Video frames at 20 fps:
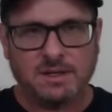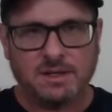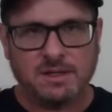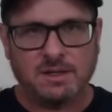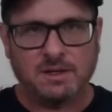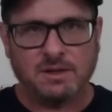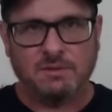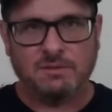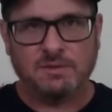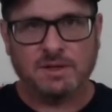You
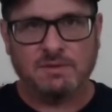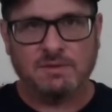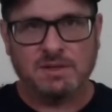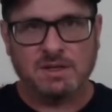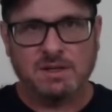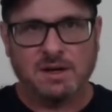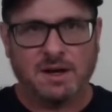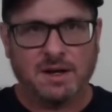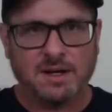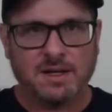know, if, if you
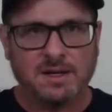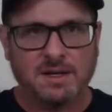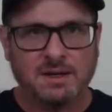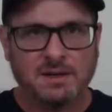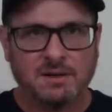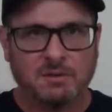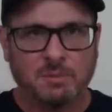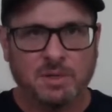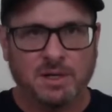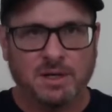knock it a
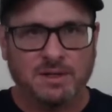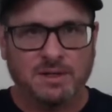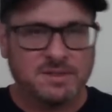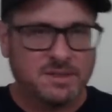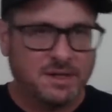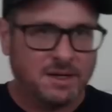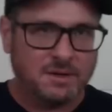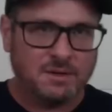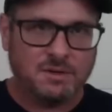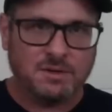little bit, it's
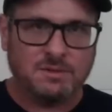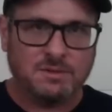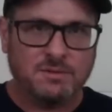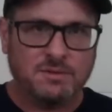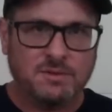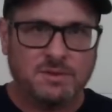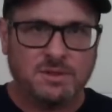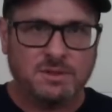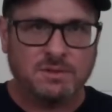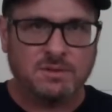not going
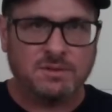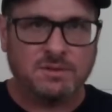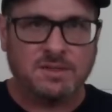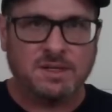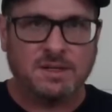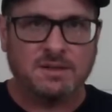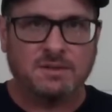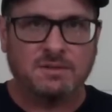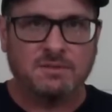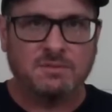to
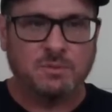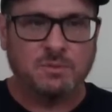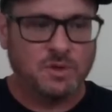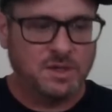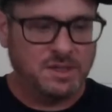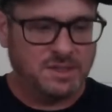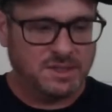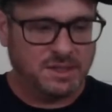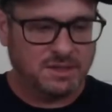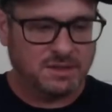set
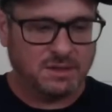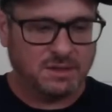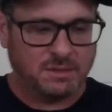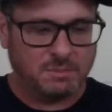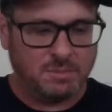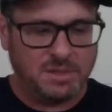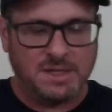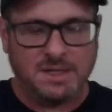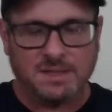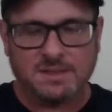reset the
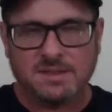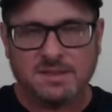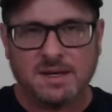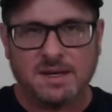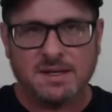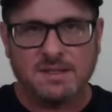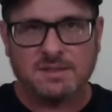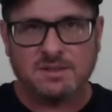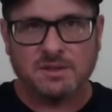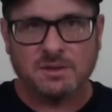
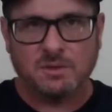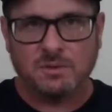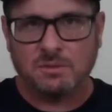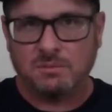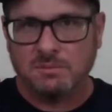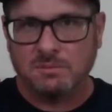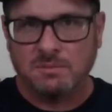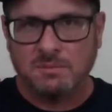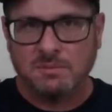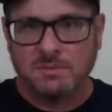psi so
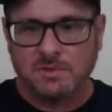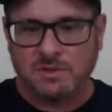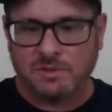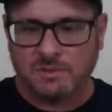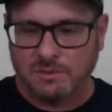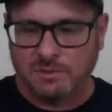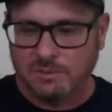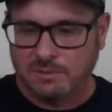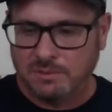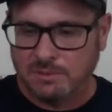
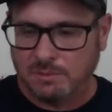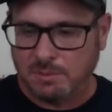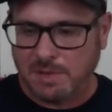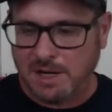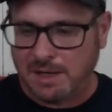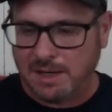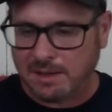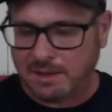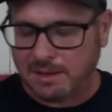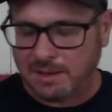
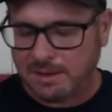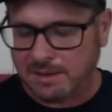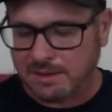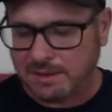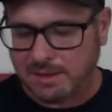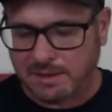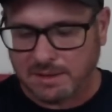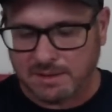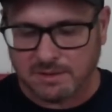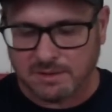dramatic like
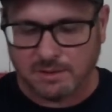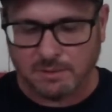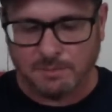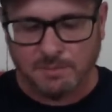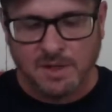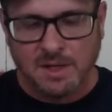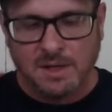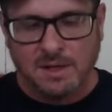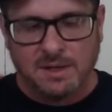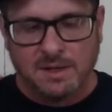that. So,
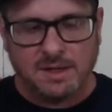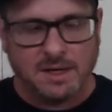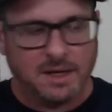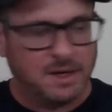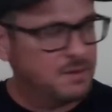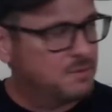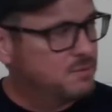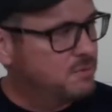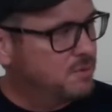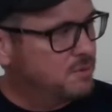
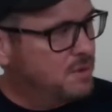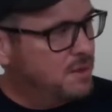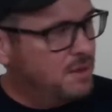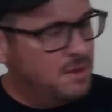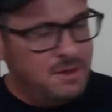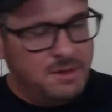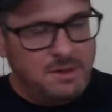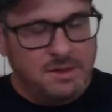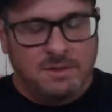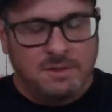yeah,
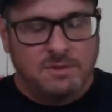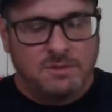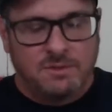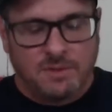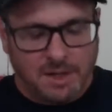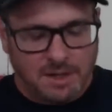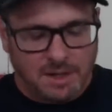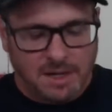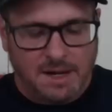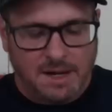
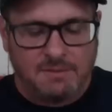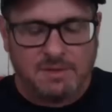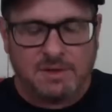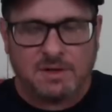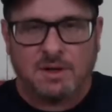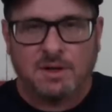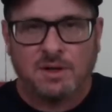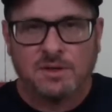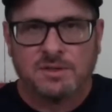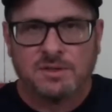try to have it
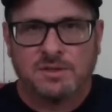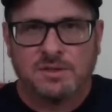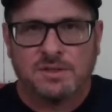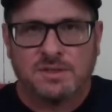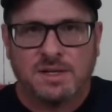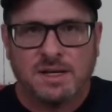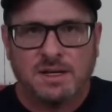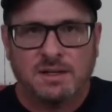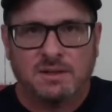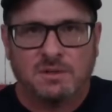closer
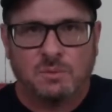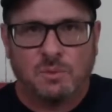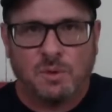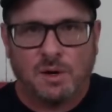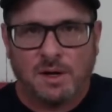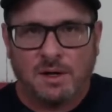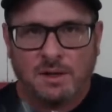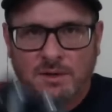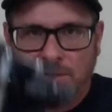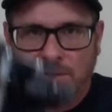set at the
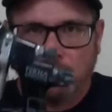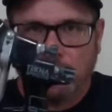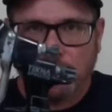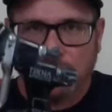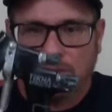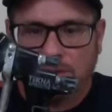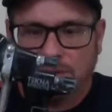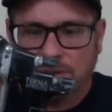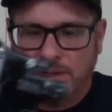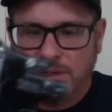wall to
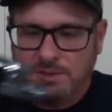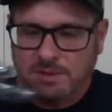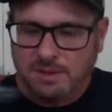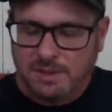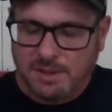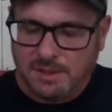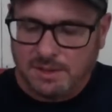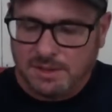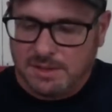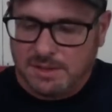what you're using
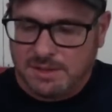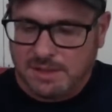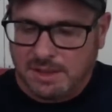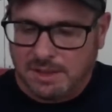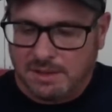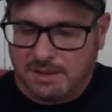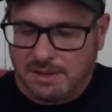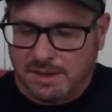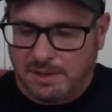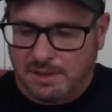here and set
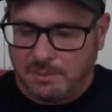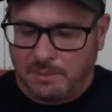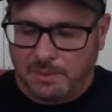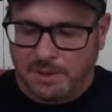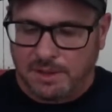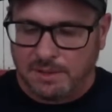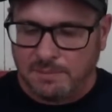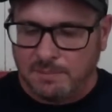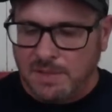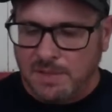it that
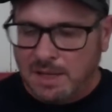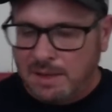way.